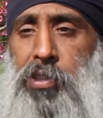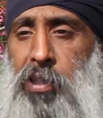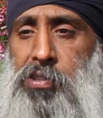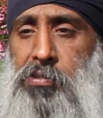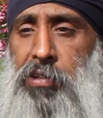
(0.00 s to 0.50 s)

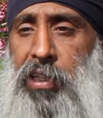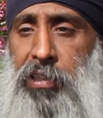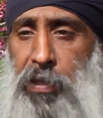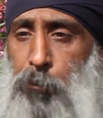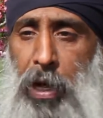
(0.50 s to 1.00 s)
constrict
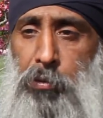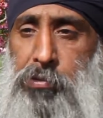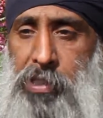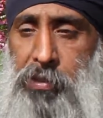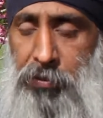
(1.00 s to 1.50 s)
it,
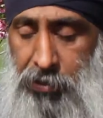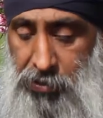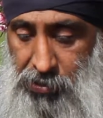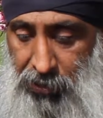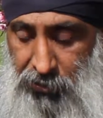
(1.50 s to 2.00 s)
boundaries don't
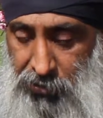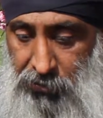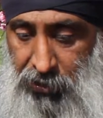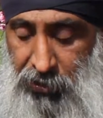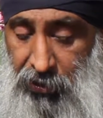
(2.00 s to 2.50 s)

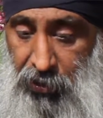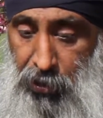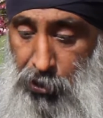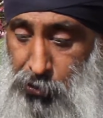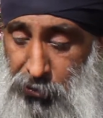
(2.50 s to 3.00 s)
constrict it.
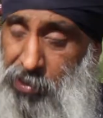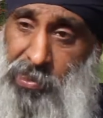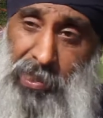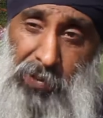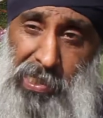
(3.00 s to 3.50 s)
So this
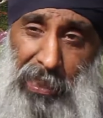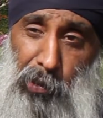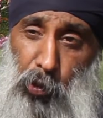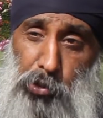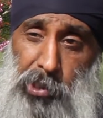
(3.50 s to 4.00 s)
is our
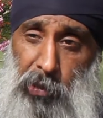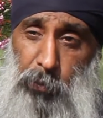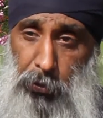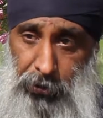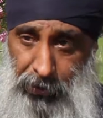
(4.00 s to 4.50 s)
psychological
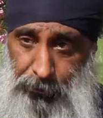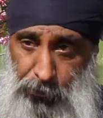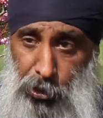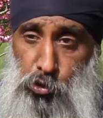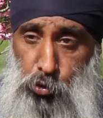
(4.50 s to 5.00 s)
body,
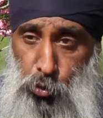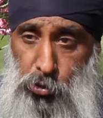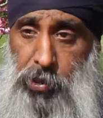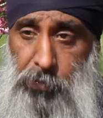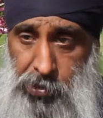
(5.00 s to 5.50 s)
the
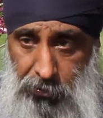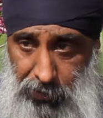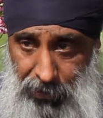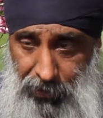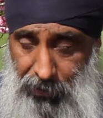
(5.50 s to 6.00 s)
suksham
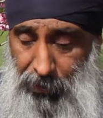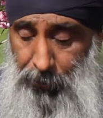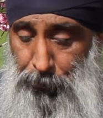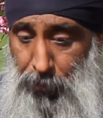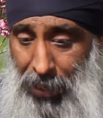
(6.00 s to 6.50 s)
sarir.
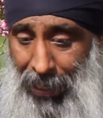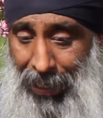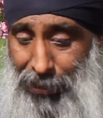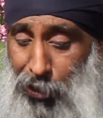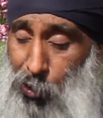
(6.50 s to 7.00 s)

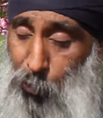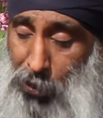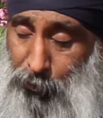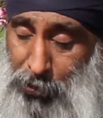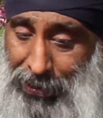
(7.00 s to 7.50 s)
And
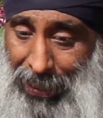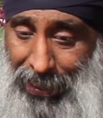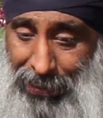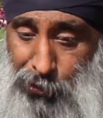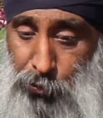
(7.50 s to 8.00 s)
when we get
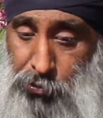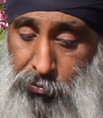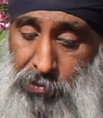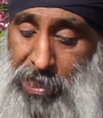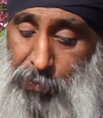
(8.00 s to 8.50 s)
into
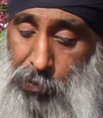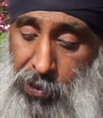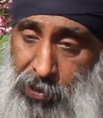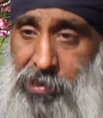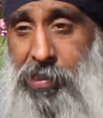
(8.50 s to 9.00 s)

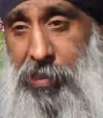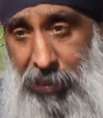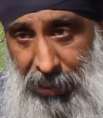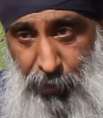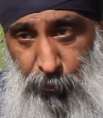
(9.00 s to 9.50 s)
dreamless sleep,